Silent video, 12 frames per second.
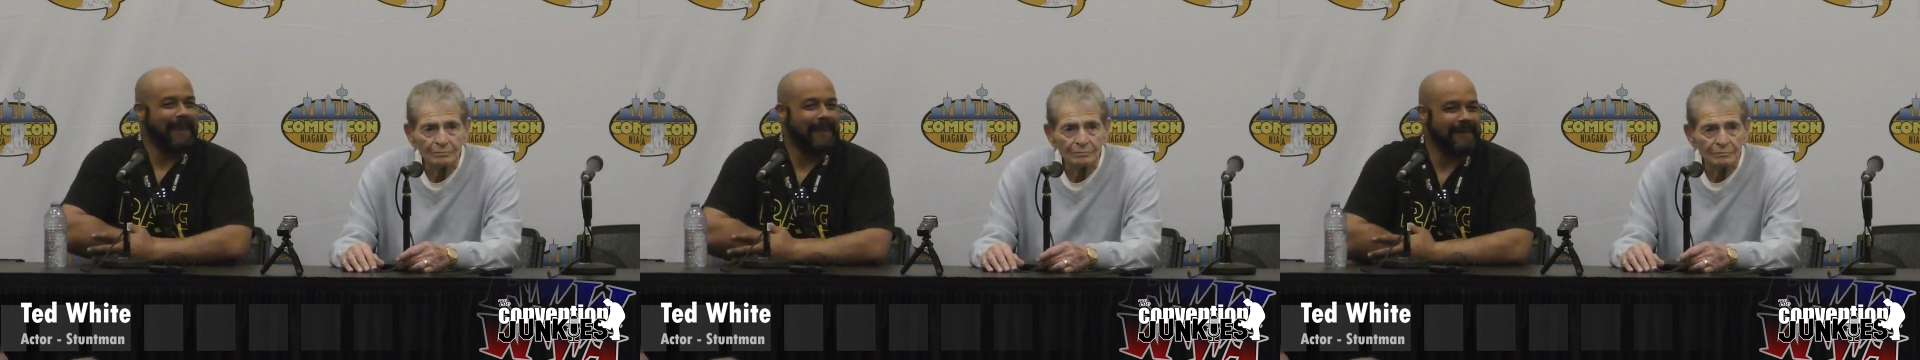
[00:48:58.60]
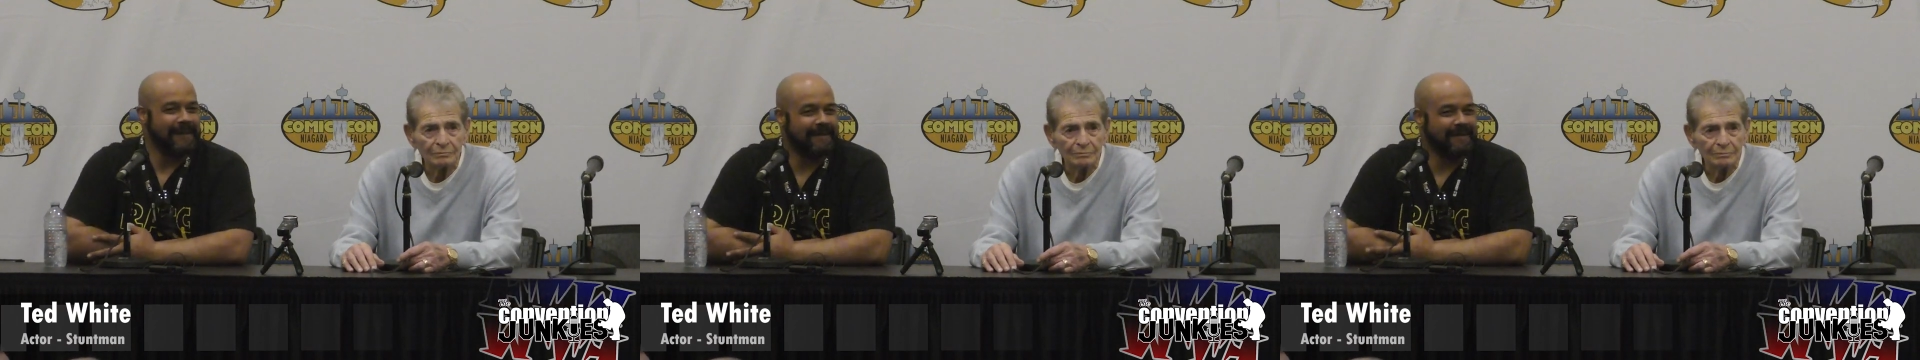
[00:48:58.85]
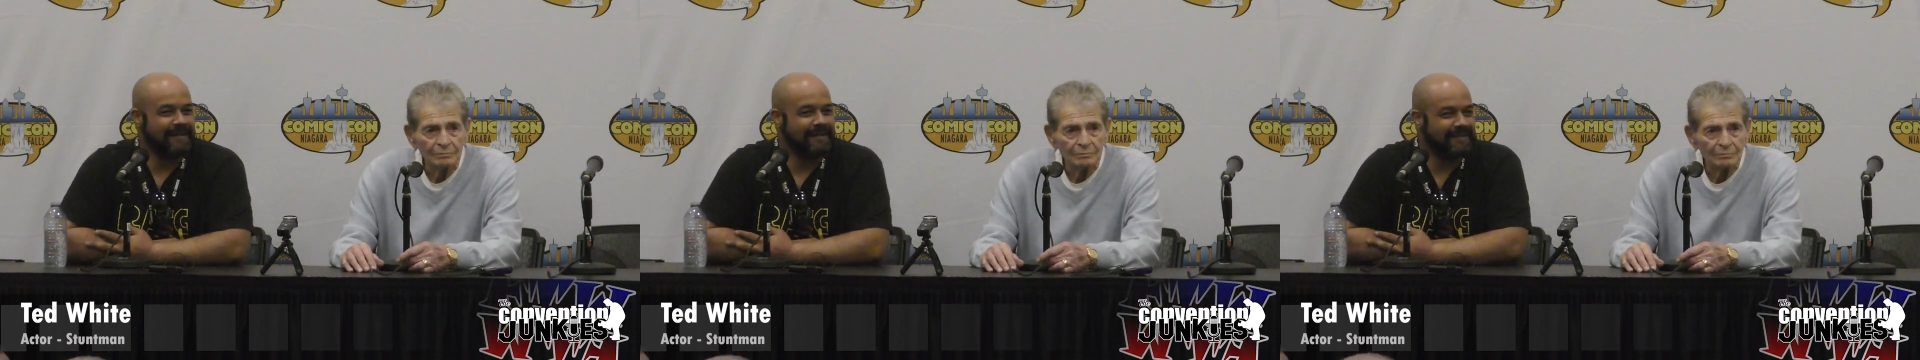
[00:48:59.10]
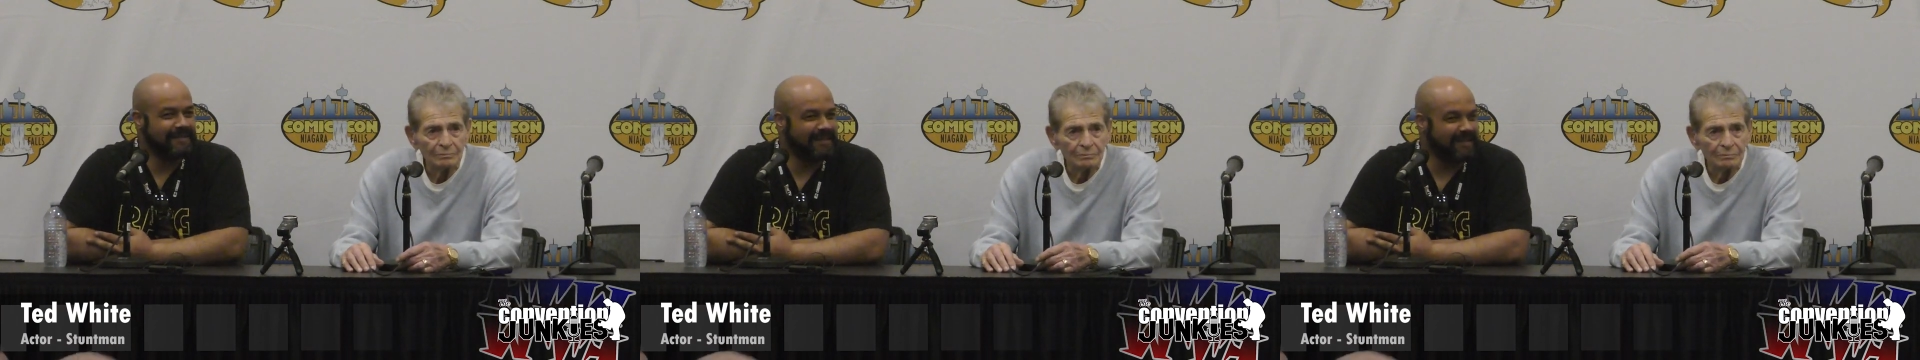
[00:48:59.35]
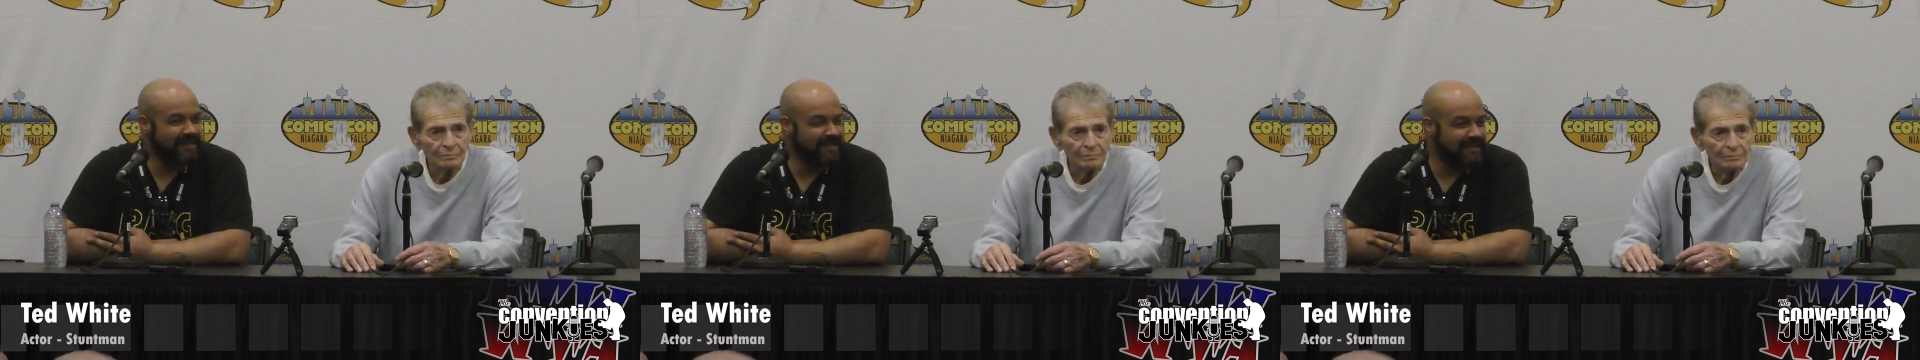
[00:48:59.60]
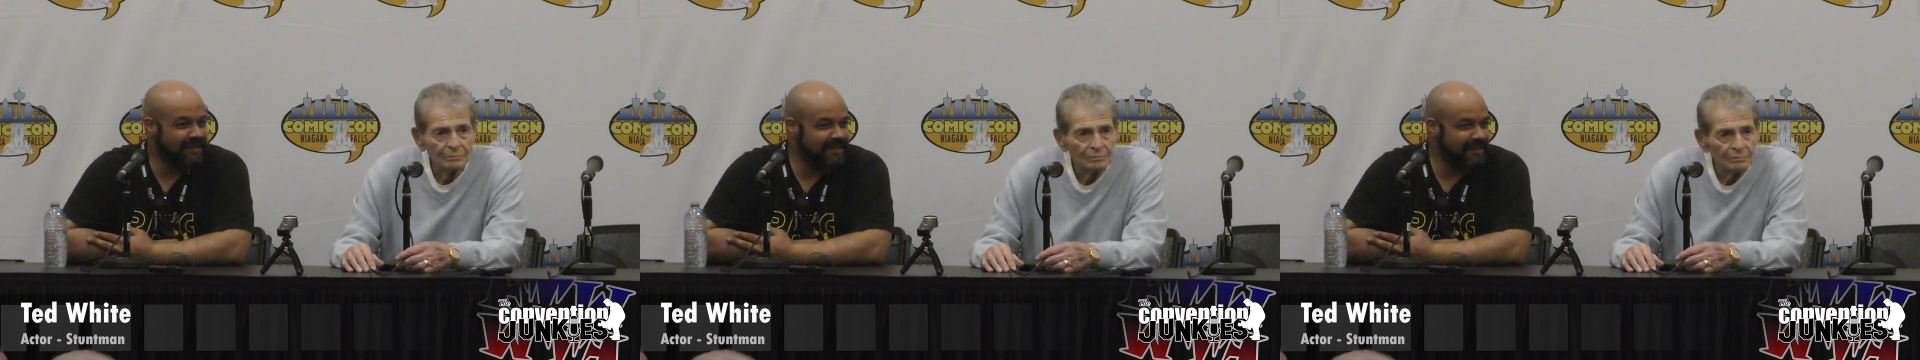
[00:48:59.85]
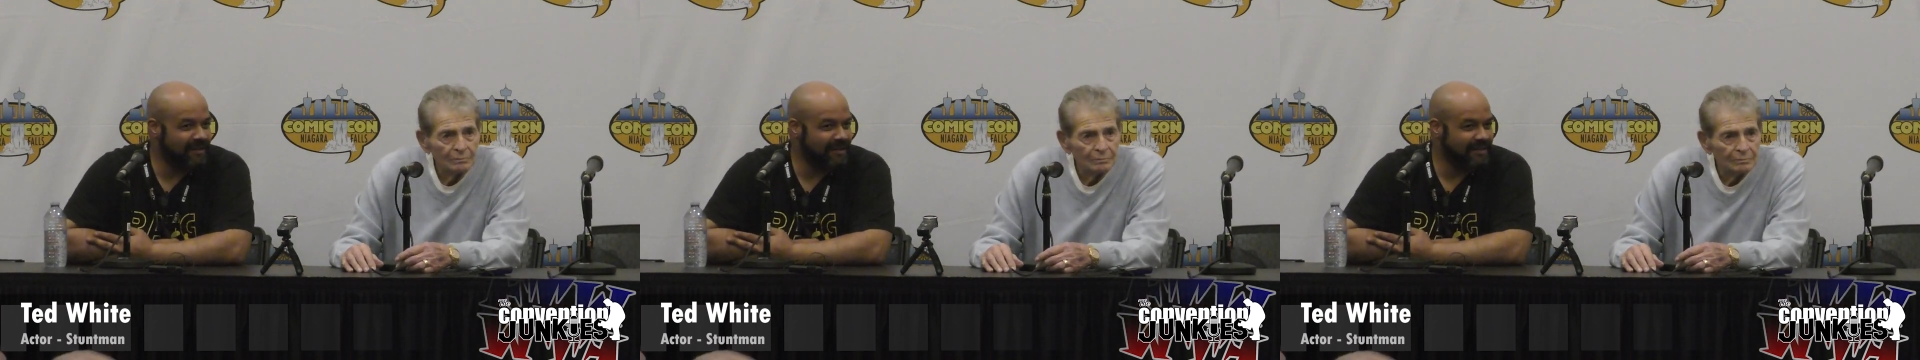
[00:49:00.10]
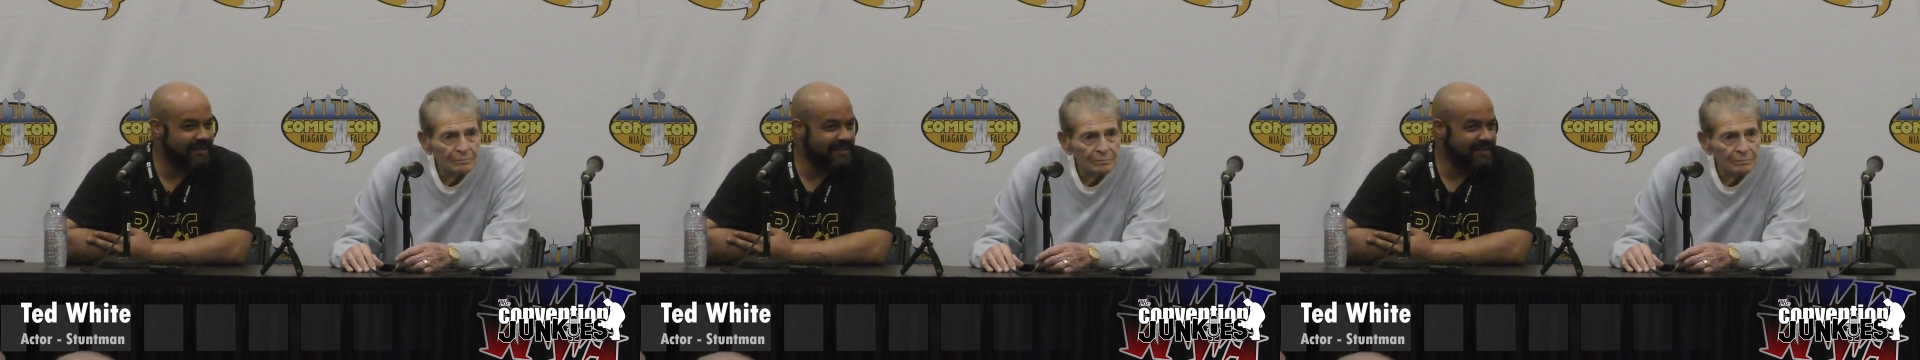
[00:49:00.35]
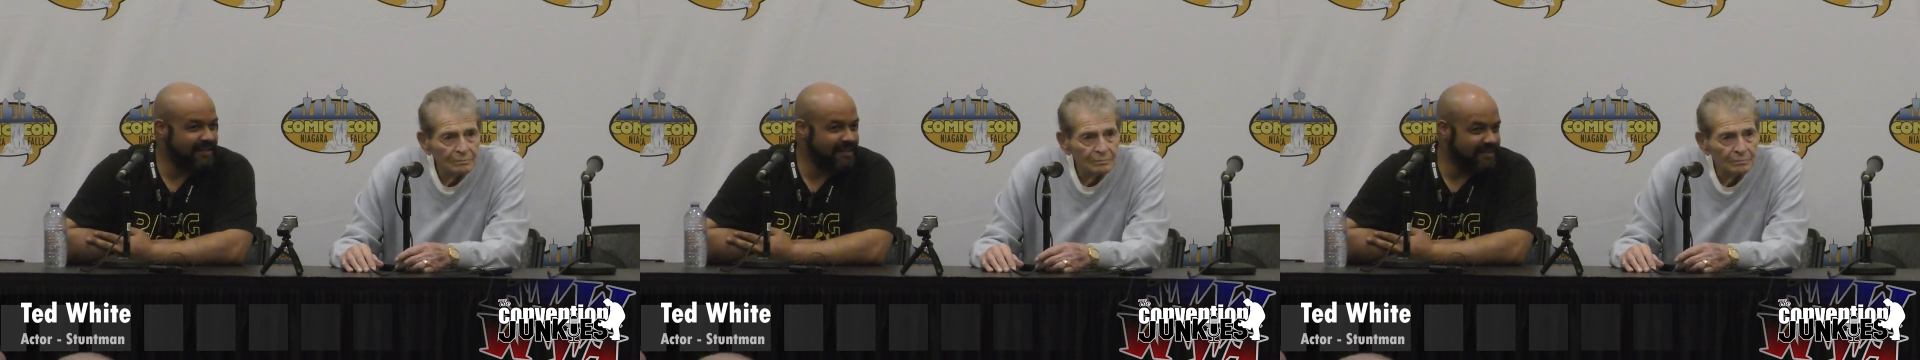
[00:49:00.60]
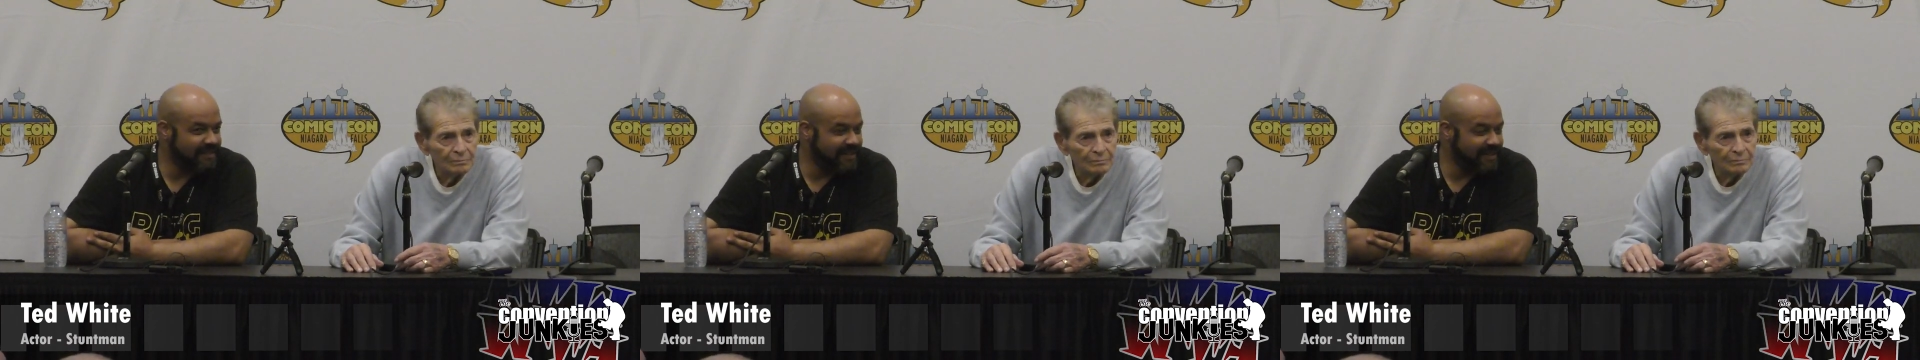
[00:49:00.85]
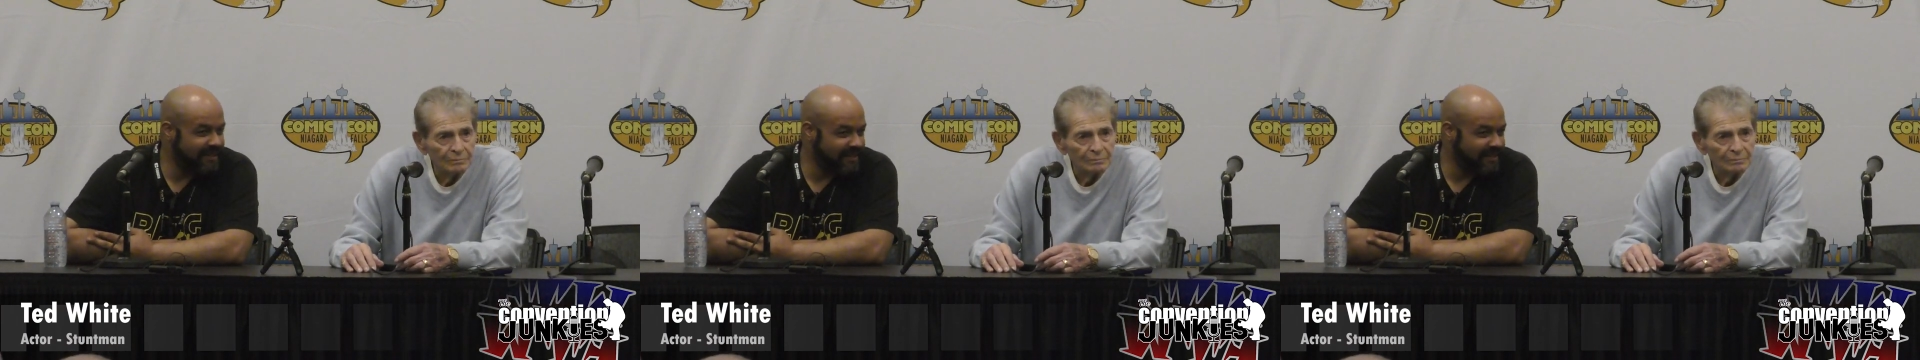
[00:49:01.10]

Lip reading: Nothing is said.